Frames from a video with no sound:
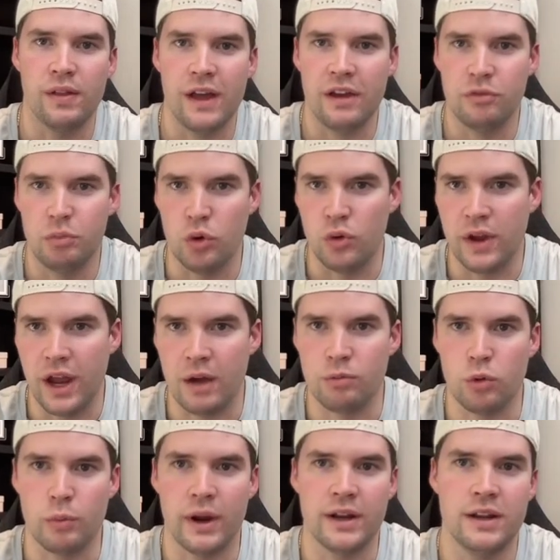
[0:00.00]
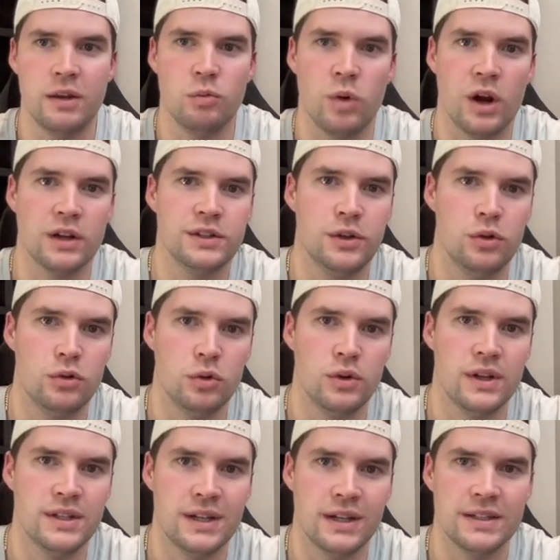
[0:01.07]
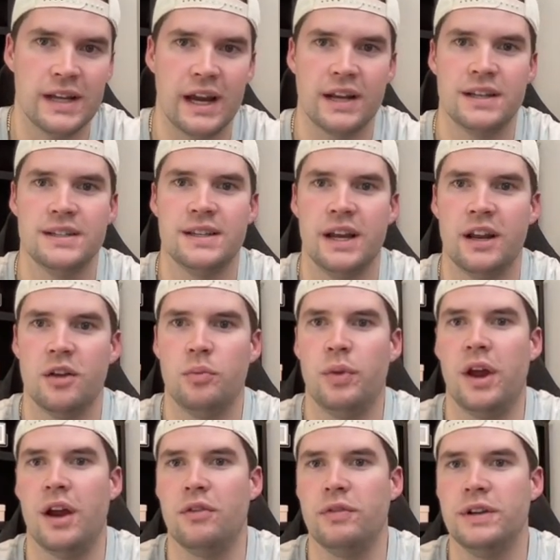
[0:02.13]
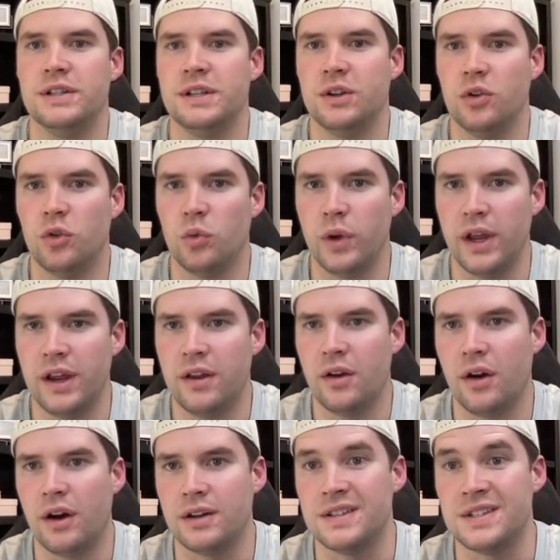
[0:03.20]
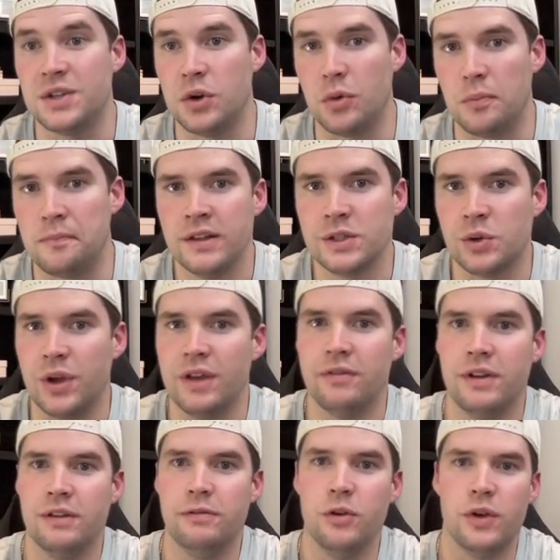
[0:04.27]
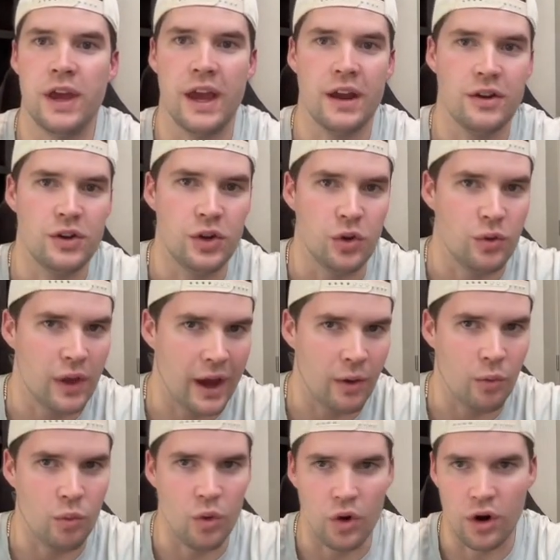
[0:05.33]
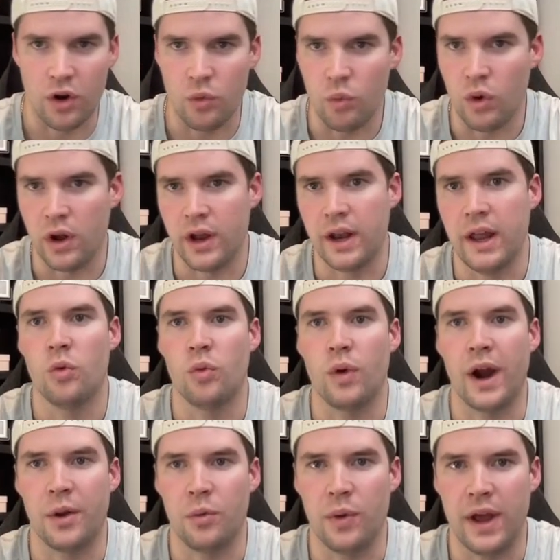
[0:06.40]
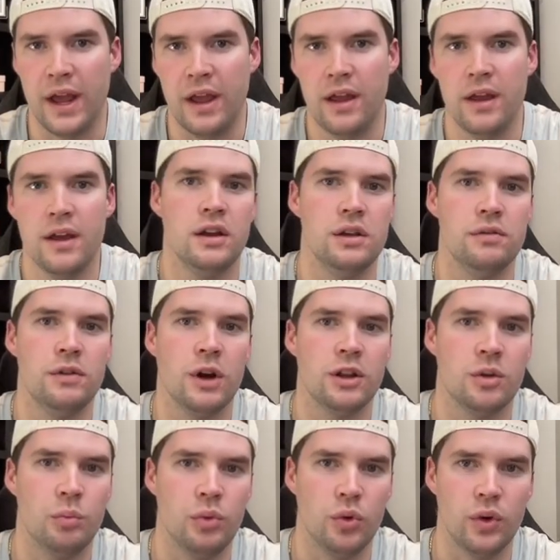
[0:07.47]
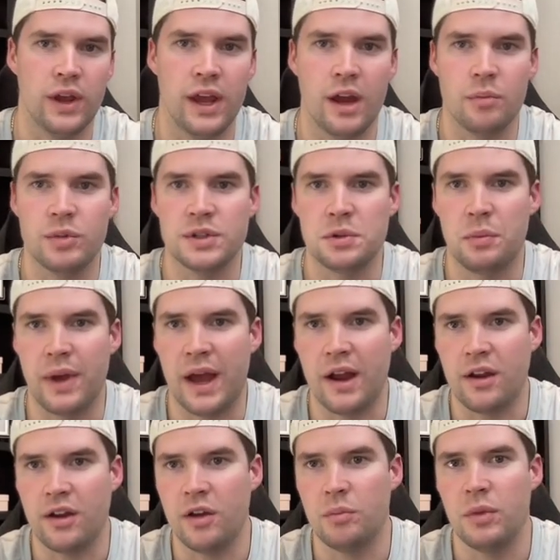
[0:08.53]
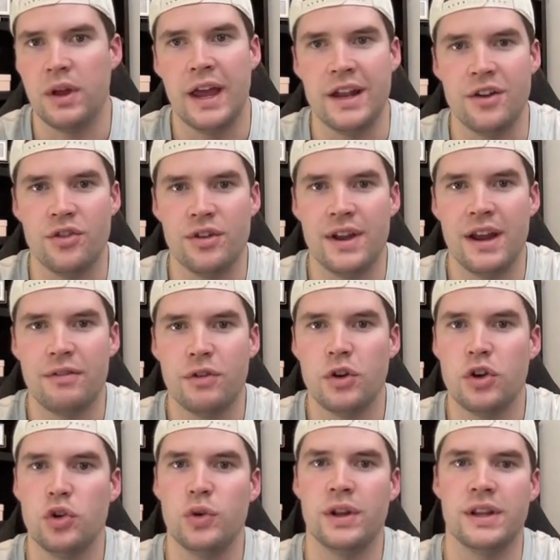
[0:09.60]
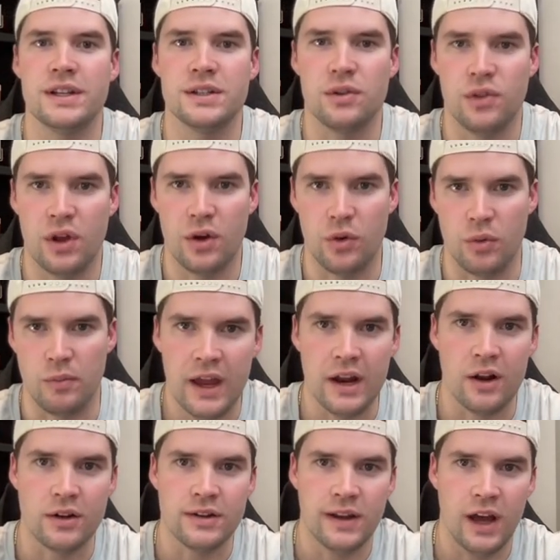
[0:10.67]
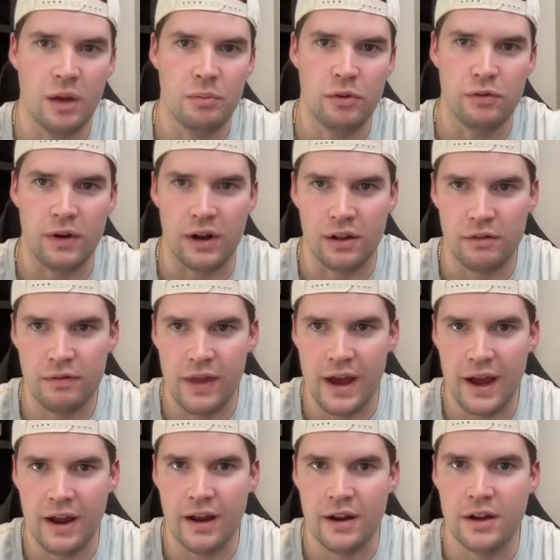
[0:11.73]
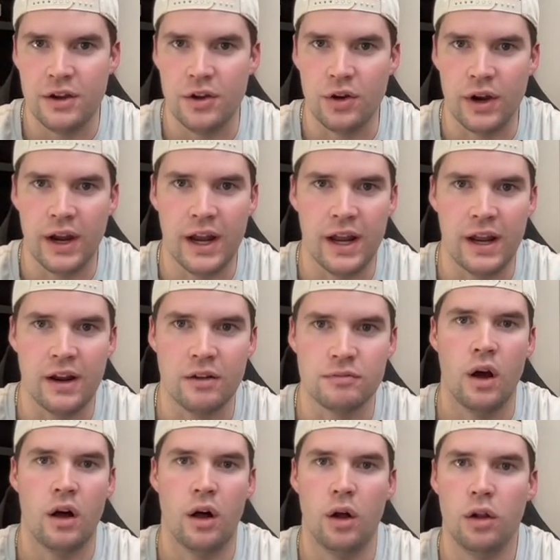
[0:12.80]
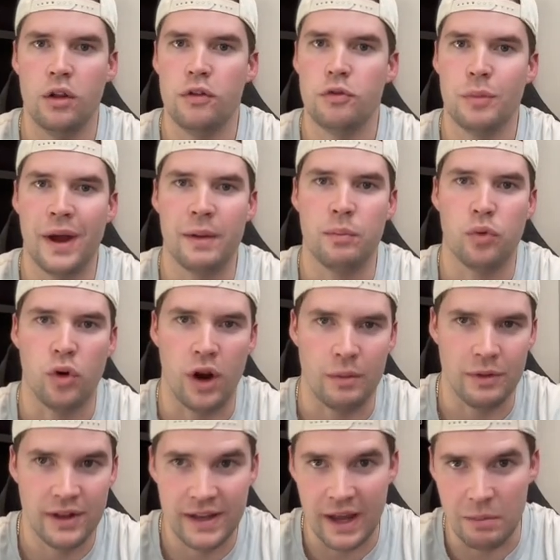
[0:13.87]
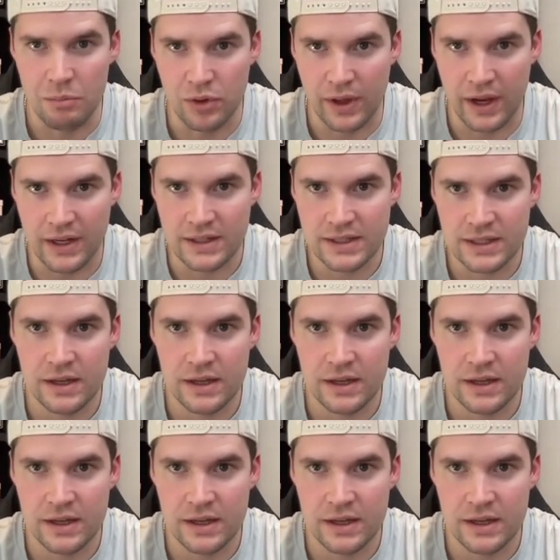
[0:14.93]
live bootcamp where my team walks you through this exact setup every single week on Zoom. So even if you can't do that one-on-one right away, you've got the bootcamp as a backup and you're never doing this alone. And on top of all of that, you're getting all of my prompt templates,